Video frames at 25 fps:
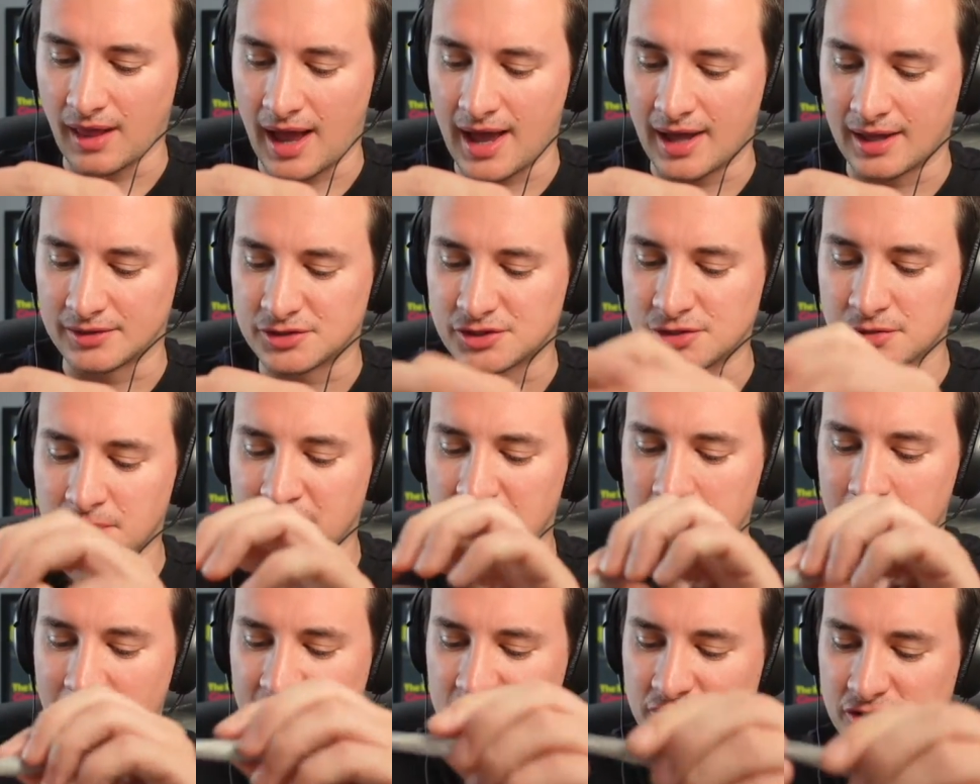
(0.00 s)
and
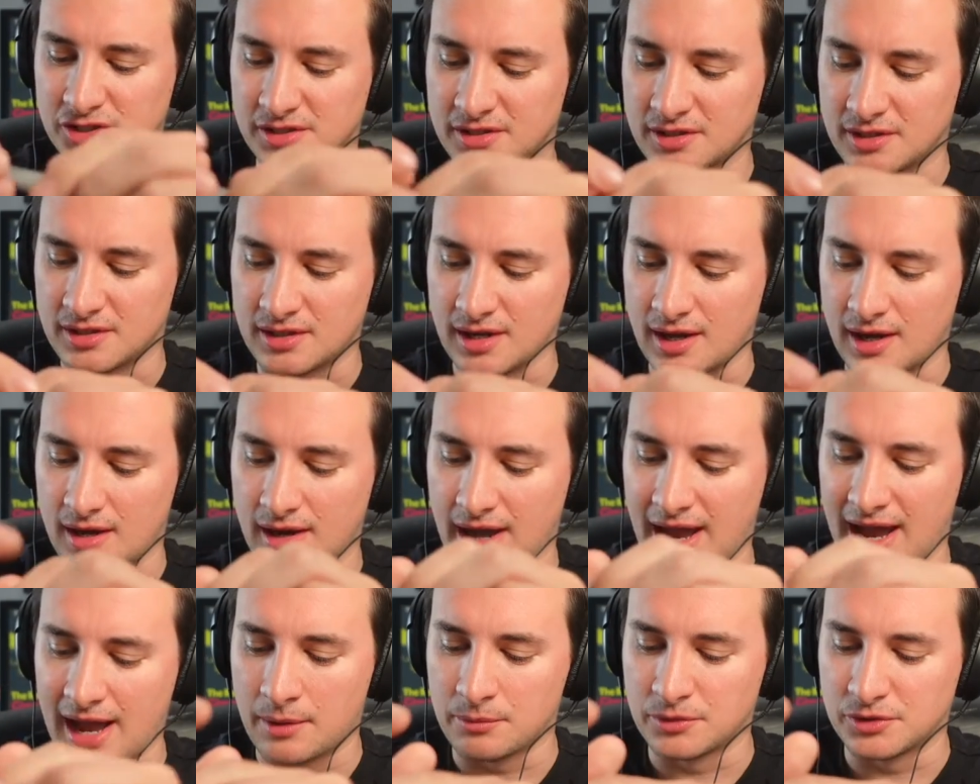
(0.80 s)
somebody mentioned uh,
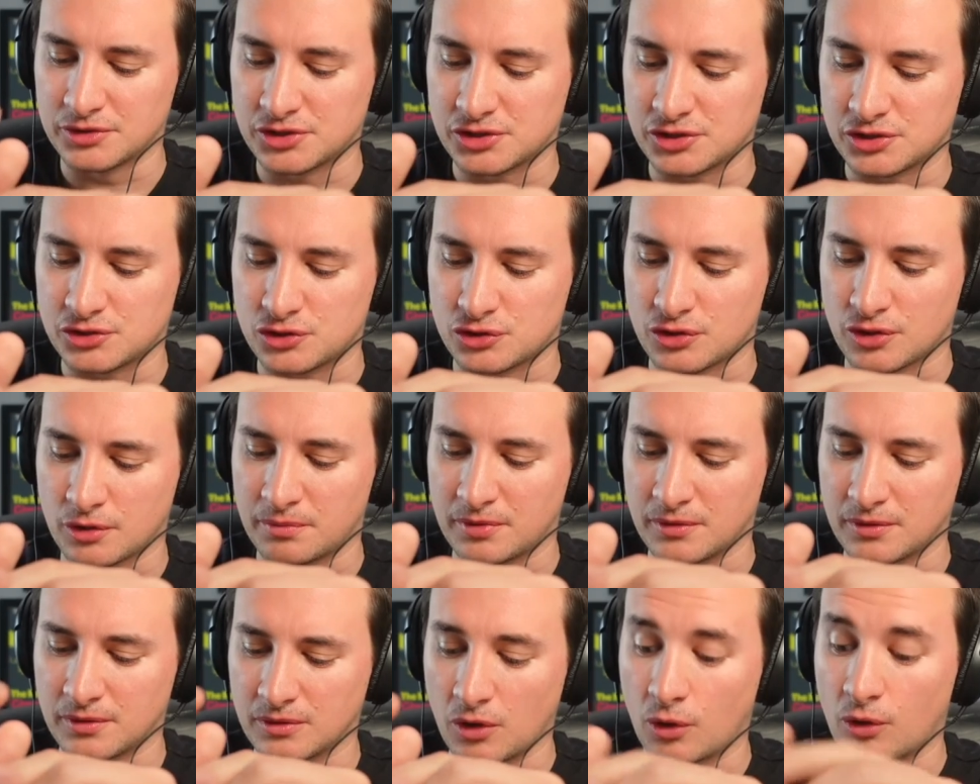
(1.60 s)
how much
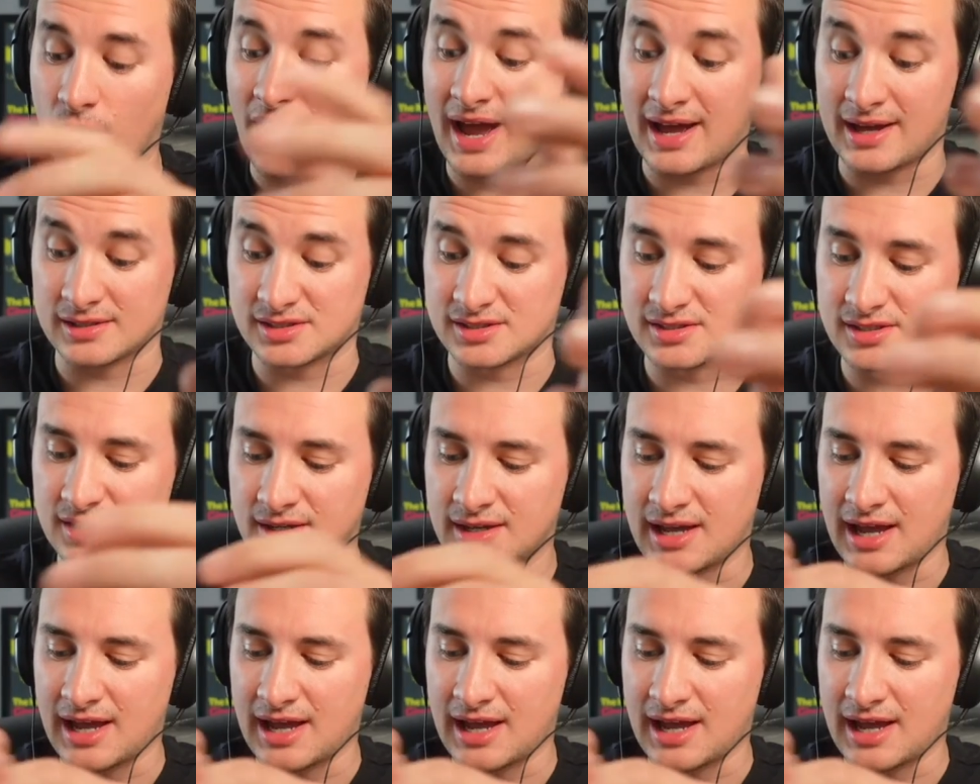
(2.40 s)
trouble, or asked,